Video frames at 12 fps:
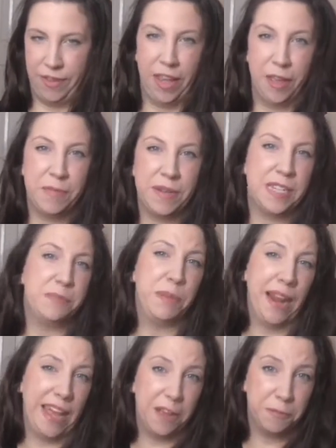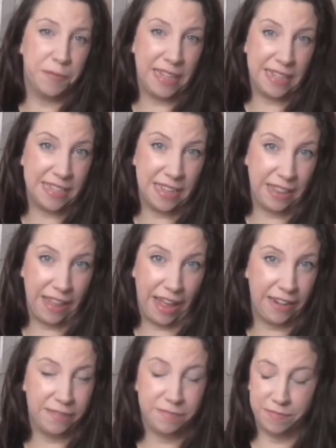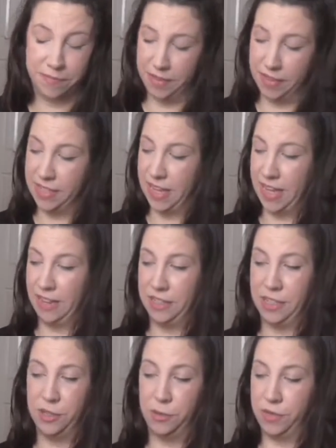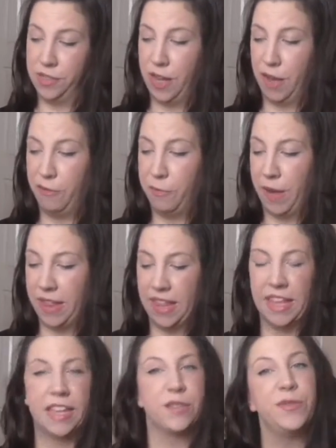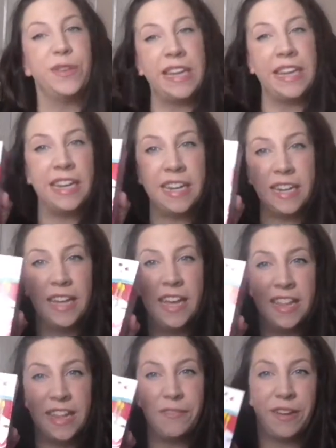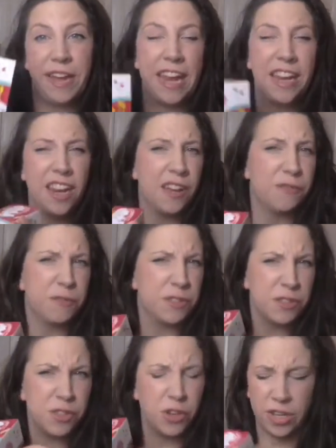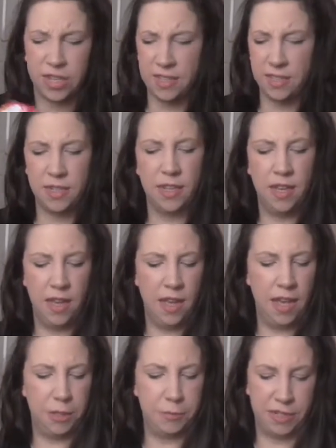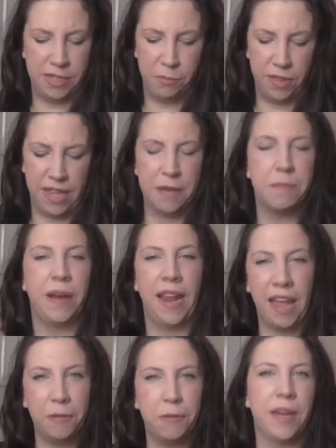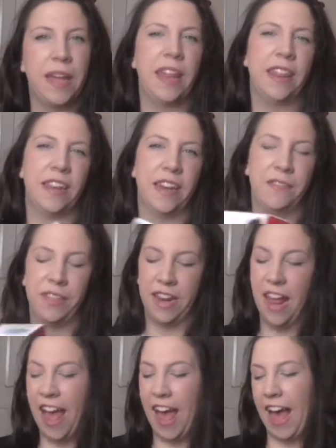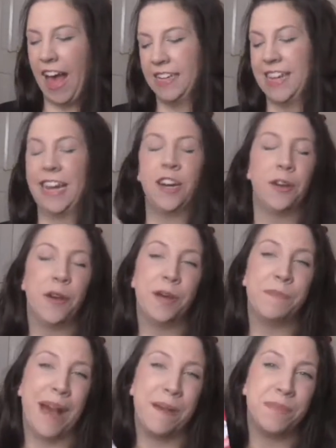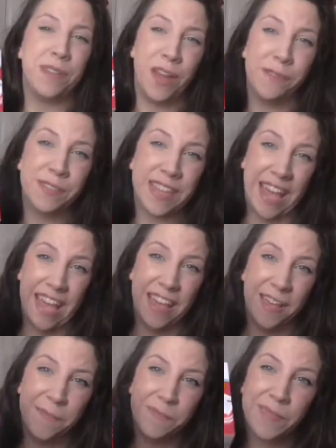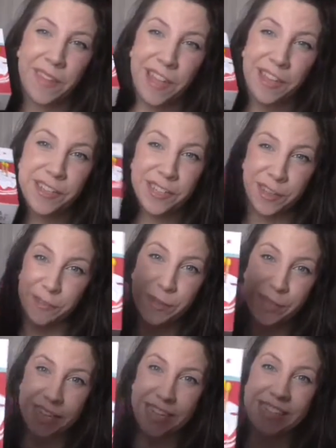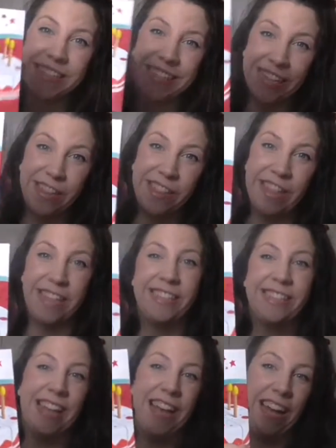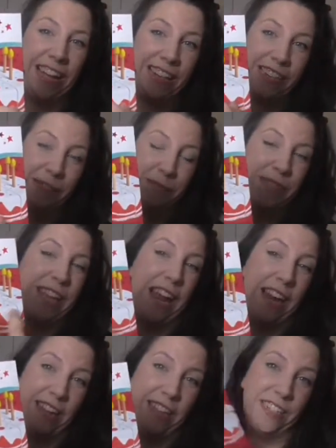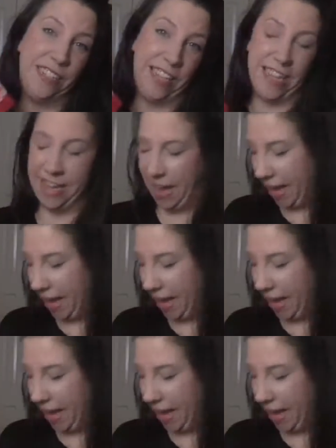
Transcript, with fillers: it can be display only until then, until she's old enough. But I think it's really, they re I love wooden toys, especially what they can play with and everything. And I know her mum loves cake, so she can see in this and pretend that she's eating